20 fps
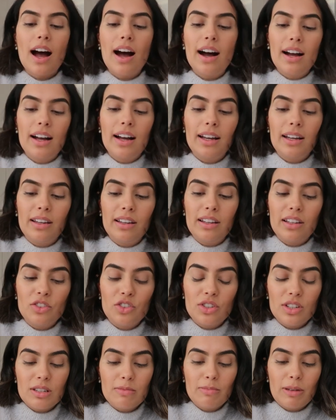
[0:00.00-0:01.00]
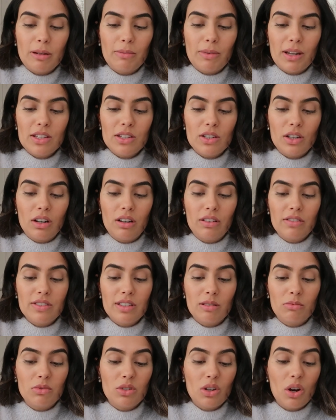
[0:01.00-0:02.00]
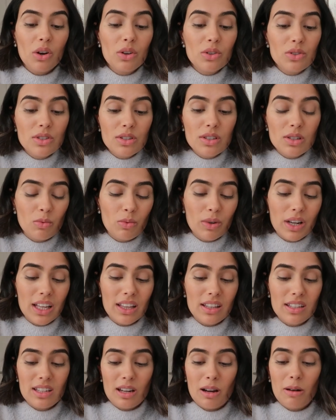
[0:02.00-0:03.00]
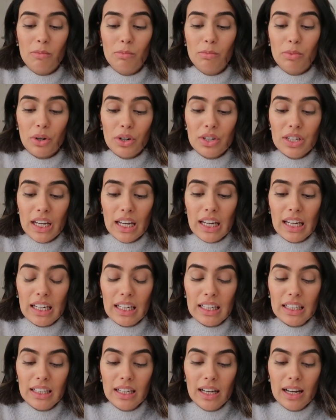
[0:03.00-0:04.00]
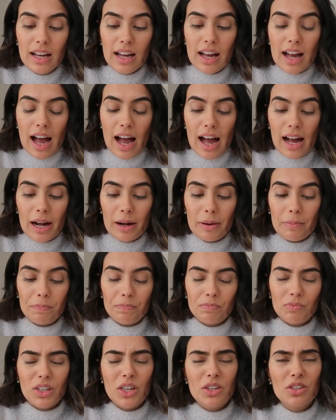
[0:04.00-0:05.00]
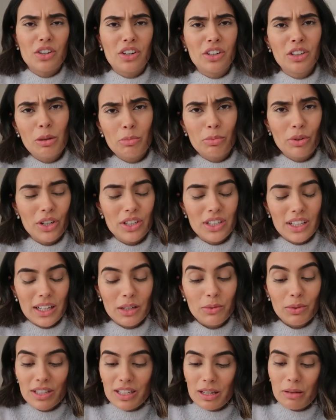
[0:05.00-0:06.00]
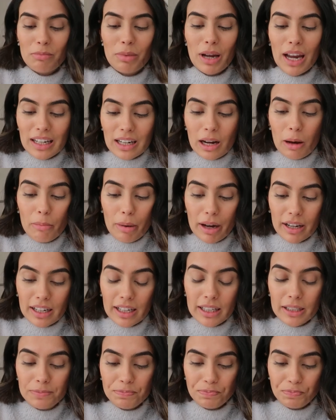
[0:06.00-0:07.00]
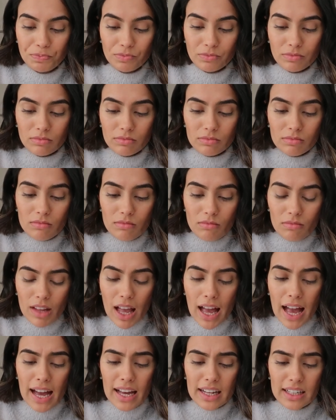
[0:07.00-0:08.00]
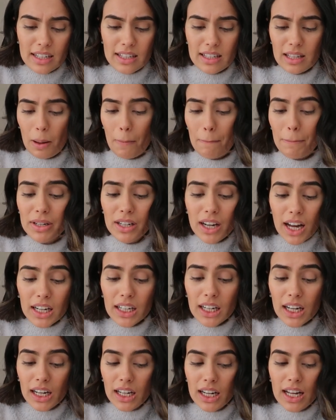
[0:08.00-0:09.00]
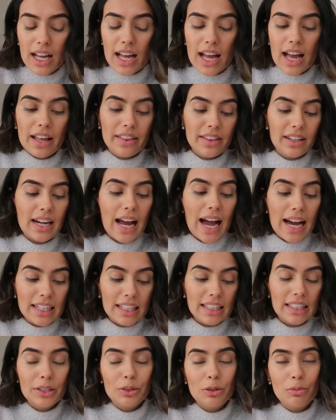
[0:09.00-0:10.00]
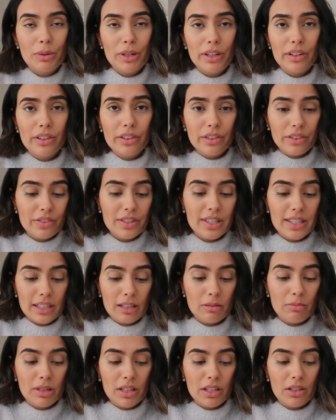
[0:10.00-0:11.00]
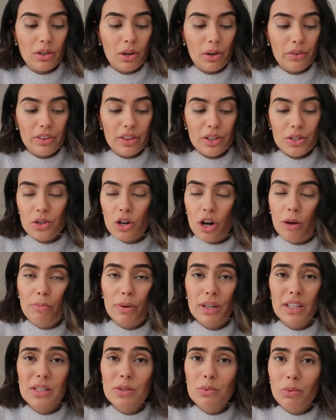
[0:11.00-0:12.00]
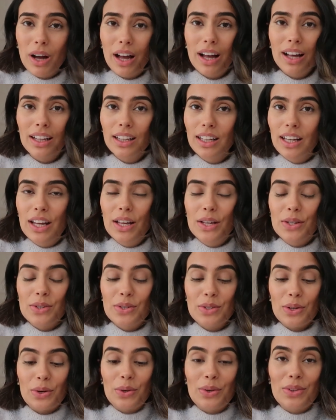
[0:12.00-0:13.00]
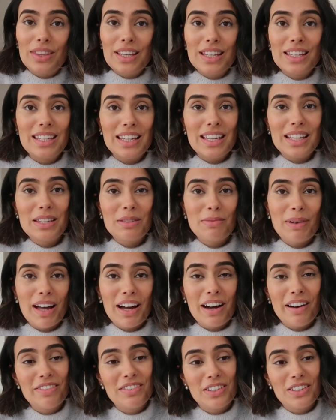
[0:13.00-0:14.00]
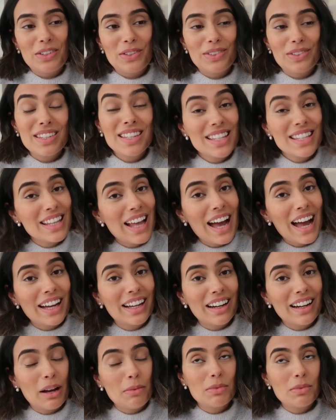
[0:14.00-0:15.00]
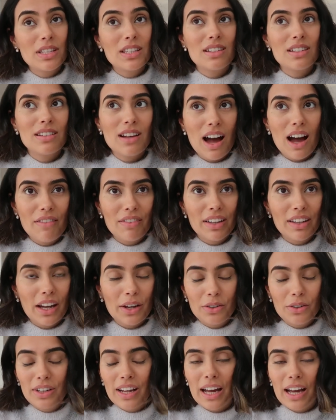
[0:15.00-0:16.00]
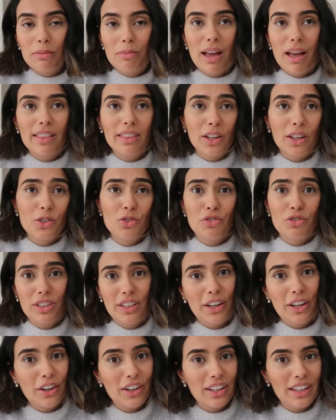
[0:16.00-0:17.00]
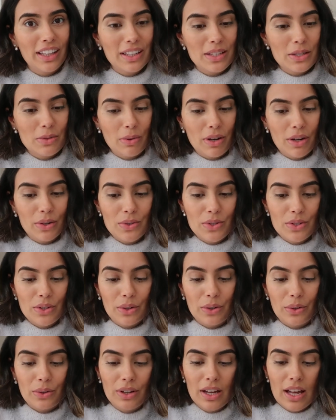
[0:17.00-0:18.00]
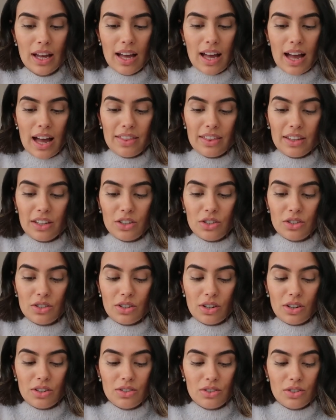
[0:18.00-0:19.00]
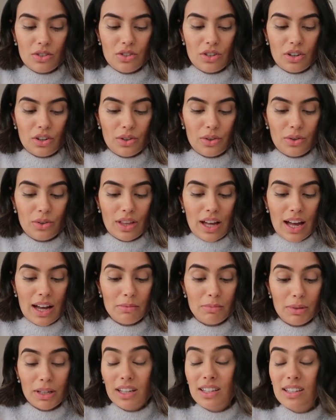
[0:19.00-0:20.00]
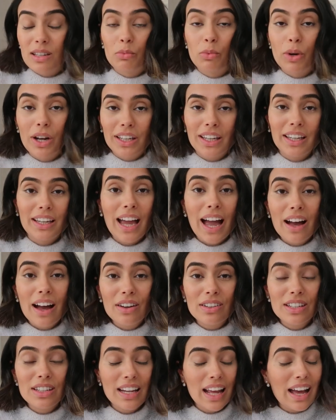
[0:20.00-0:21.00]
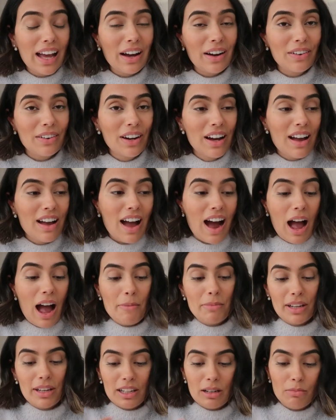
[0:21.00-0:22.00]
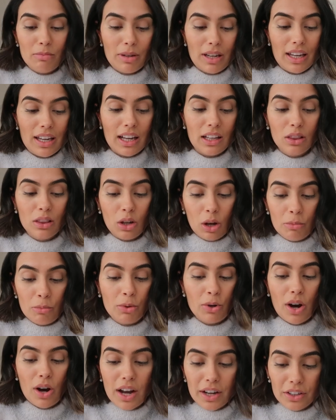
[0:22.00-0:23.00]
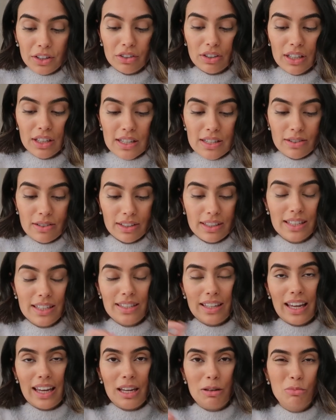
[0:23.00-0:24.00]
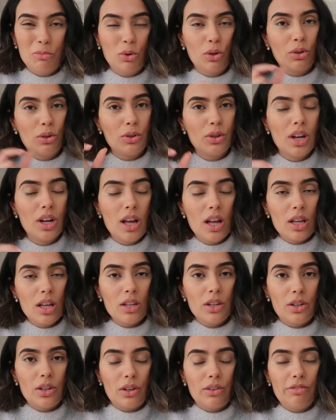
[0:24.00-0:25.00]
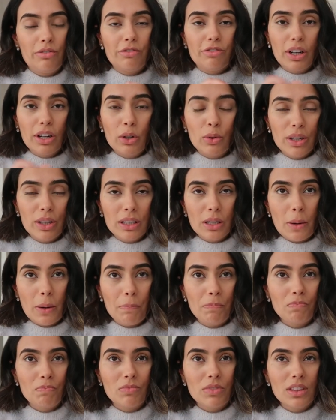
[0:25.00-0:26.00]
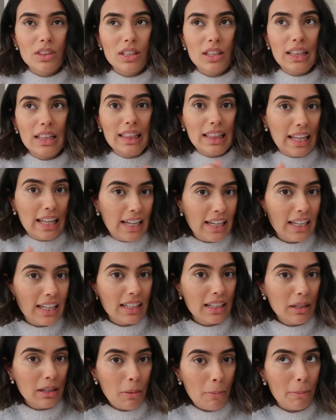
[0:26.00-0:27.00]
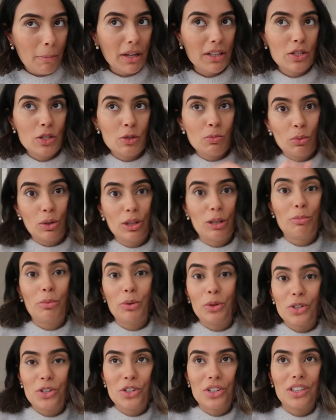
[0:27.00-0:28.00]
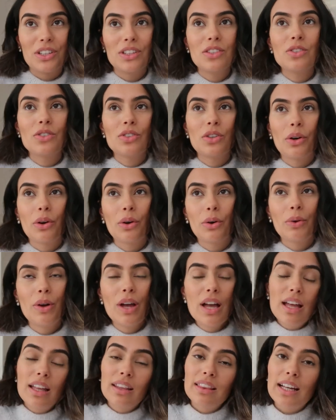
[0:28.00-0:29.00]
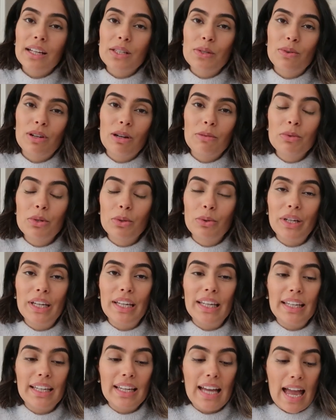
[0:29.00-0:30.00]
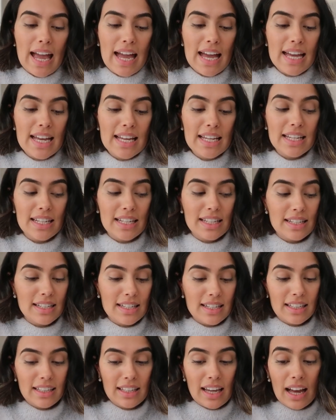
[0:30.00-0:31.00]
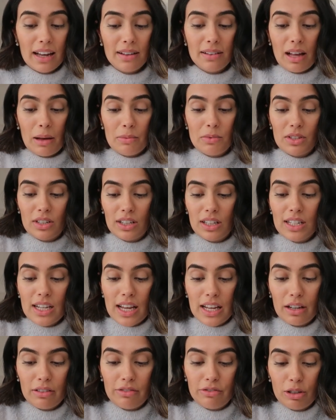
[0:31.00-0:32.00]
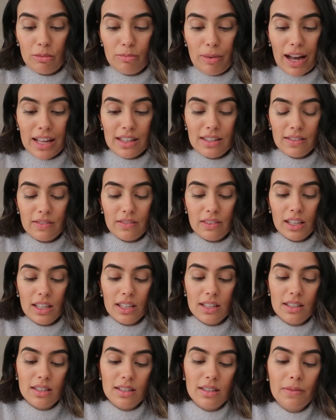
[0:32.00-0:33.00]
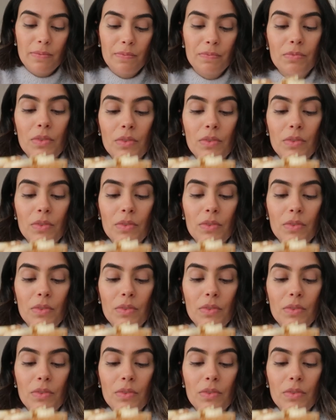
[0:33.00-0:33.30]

I just made myself some toast with some protein, with some peanut butter and some banana, and then add a little bit of cinnamon over the top as well. So this is my afternoon snack. I'm starving. I already had my lunch really early as well, so I think it just goes to show that because I'm working out now, I'm gonna be a lot more hungry, so I need to eat more, you know, frequently but smaller portions. So that's what I'm doing, and yeah, I'm just gonna take a few bites of this.